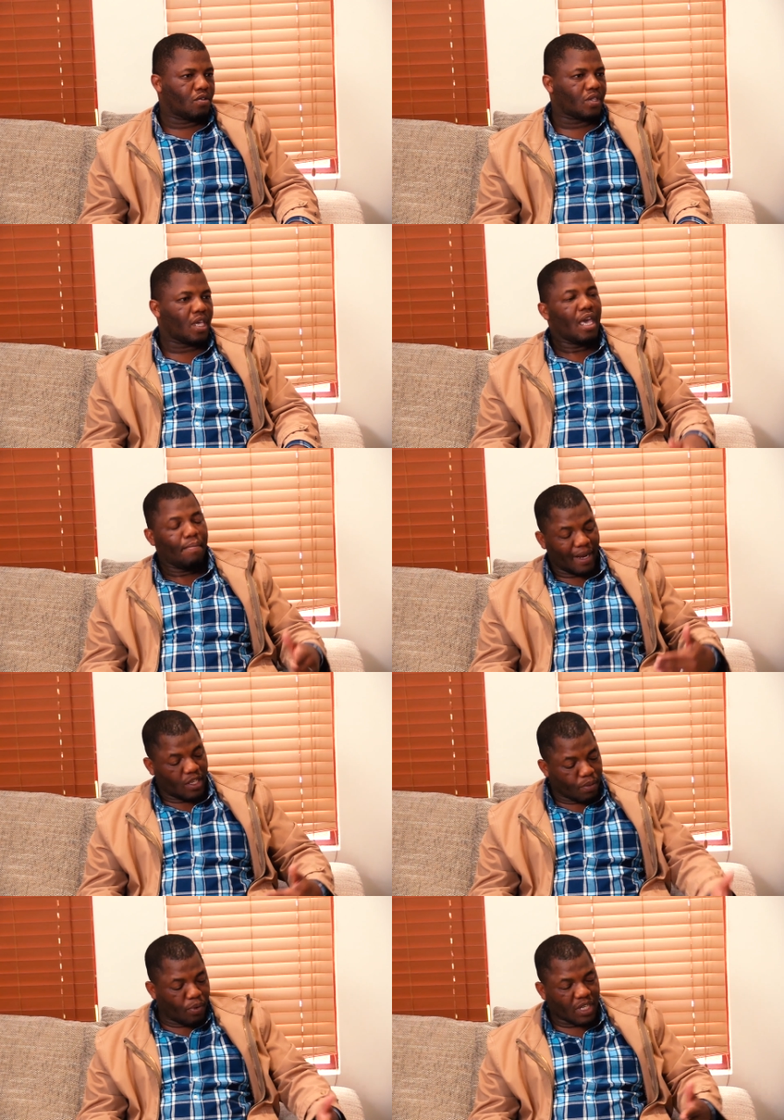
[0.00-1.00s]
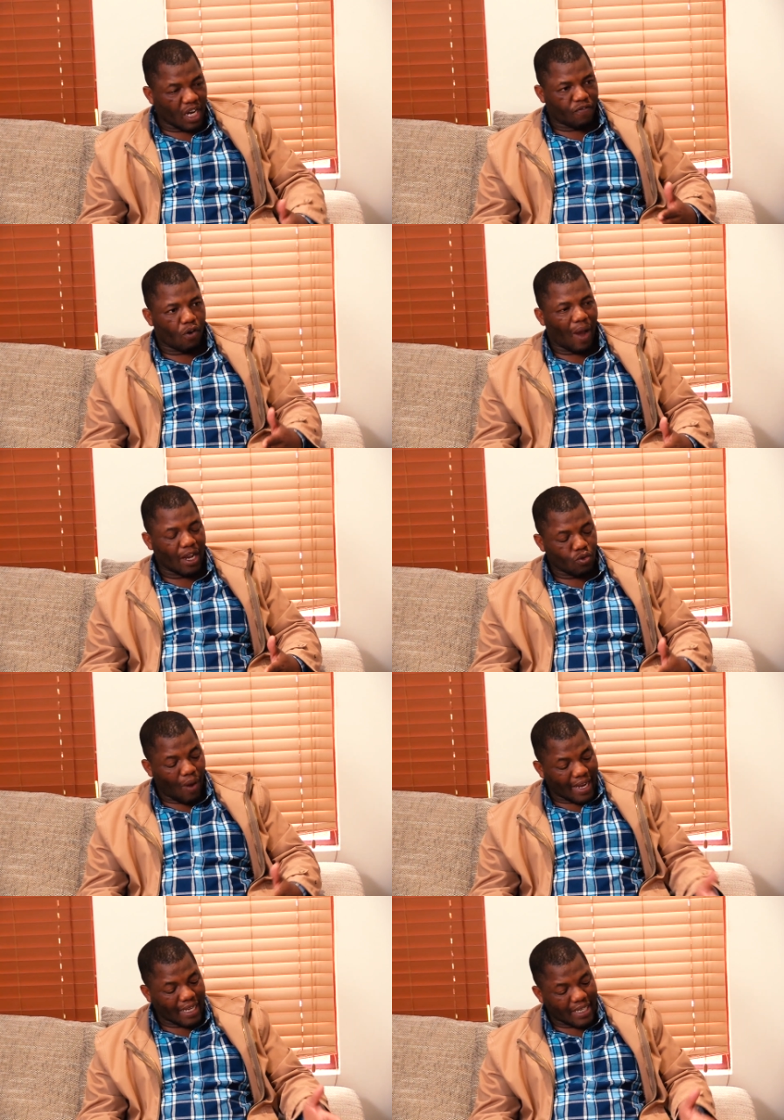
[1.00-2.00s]
You see, but it's important for one
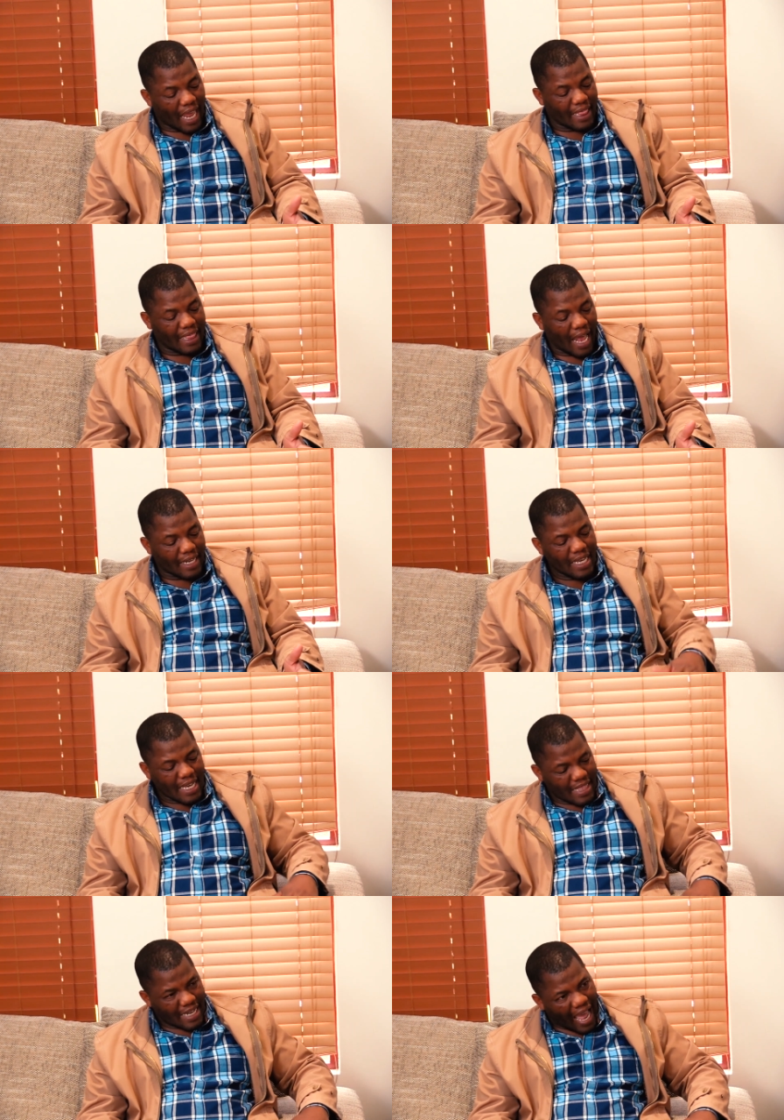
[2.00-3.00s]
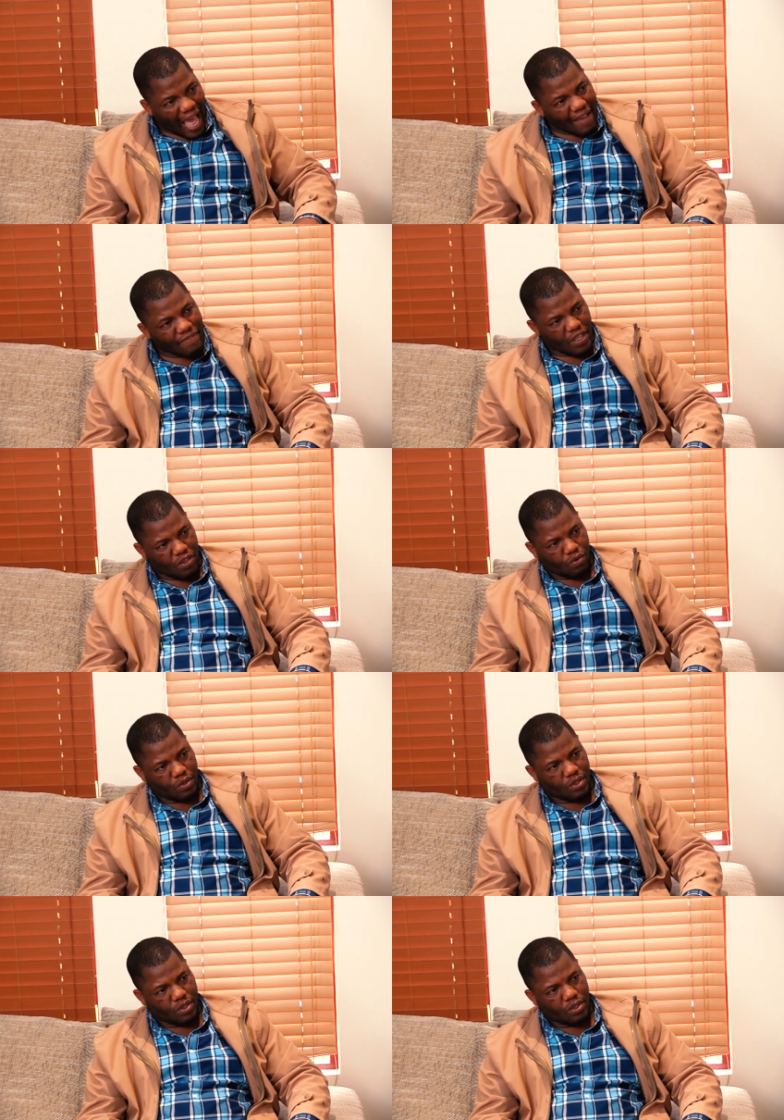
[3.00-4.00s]
to understand that there are
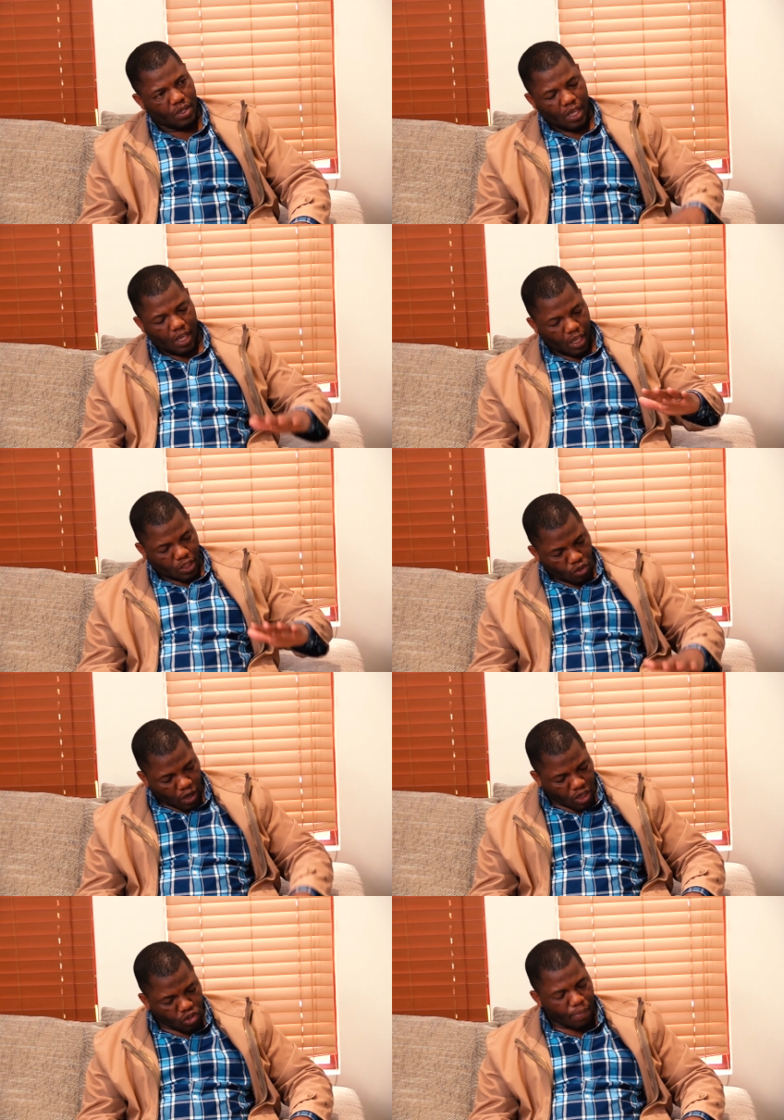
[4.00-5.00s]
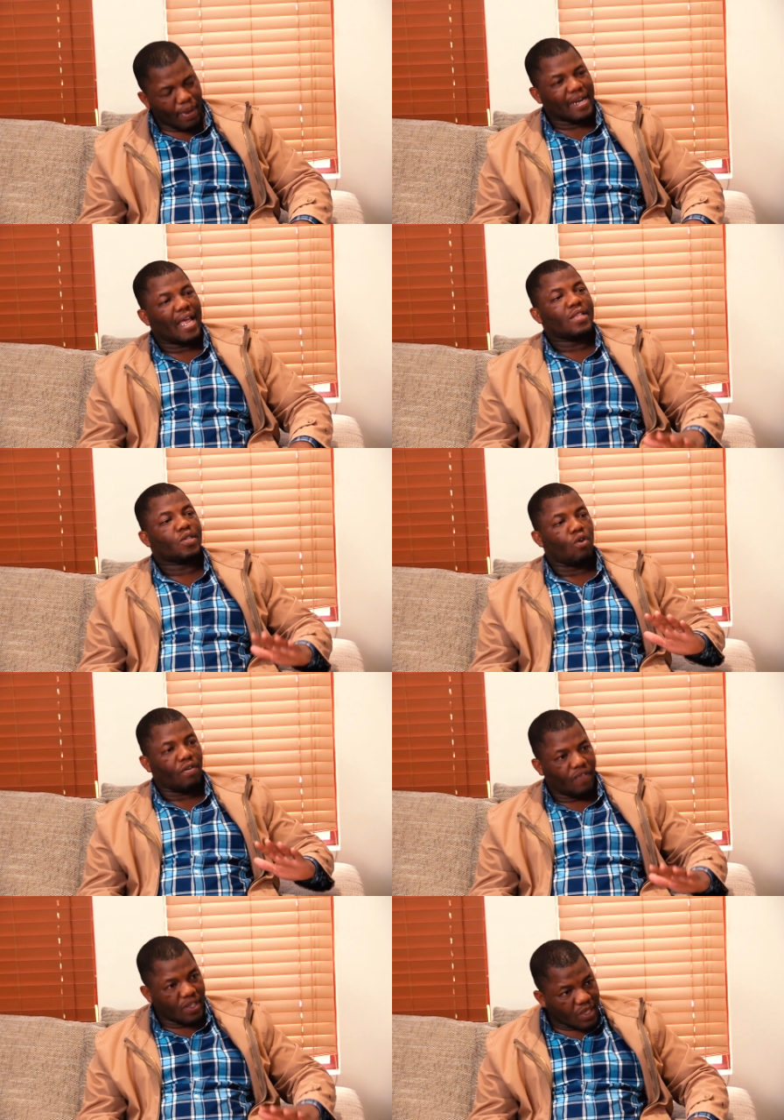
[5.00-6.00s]
avenues. It's talking to your parents,
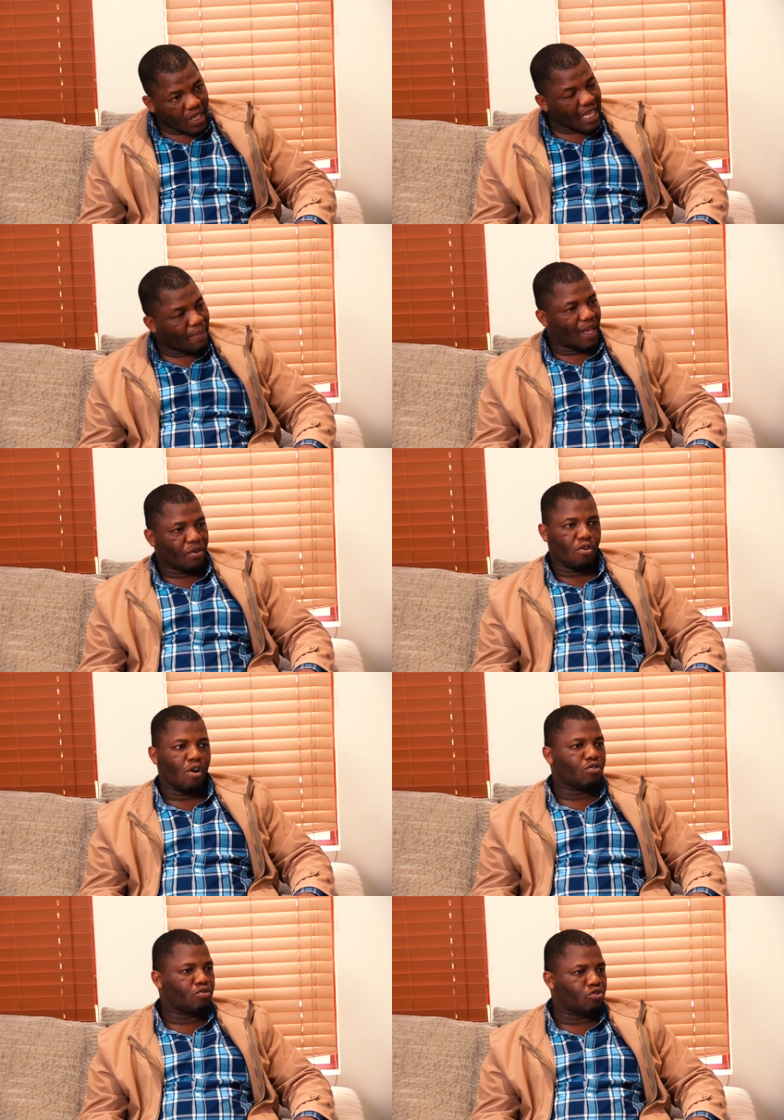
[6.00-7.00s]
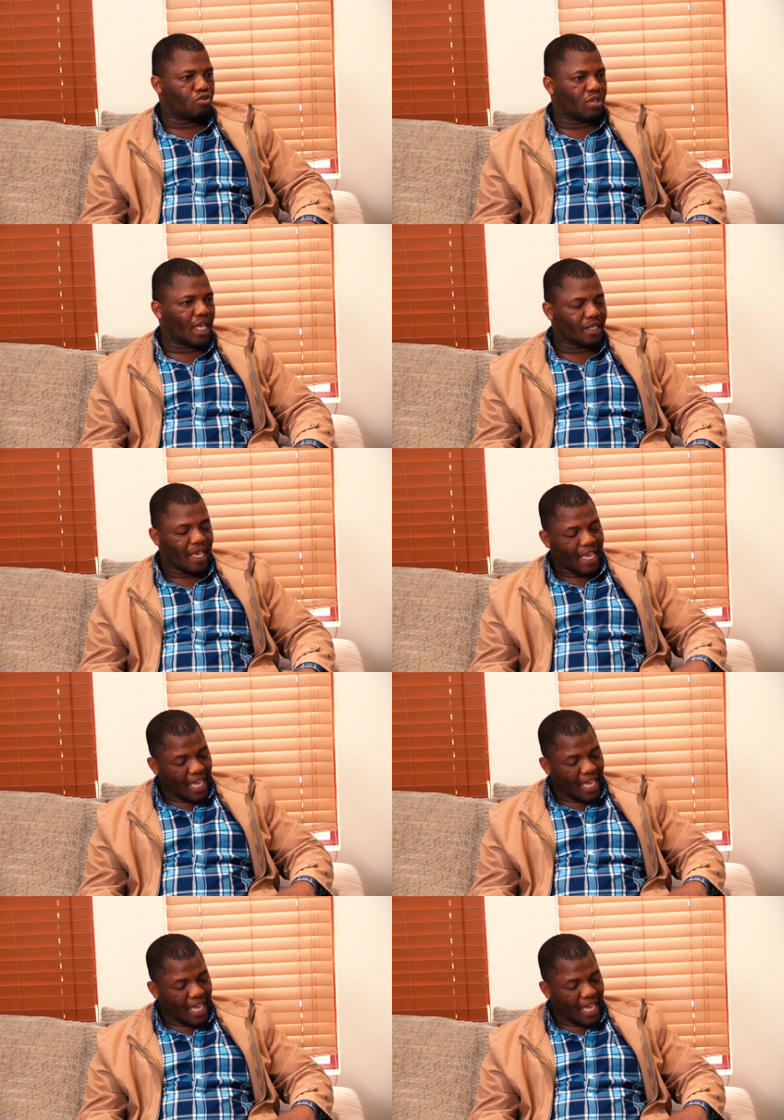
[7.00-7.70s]
convincing them that you don't want to do this.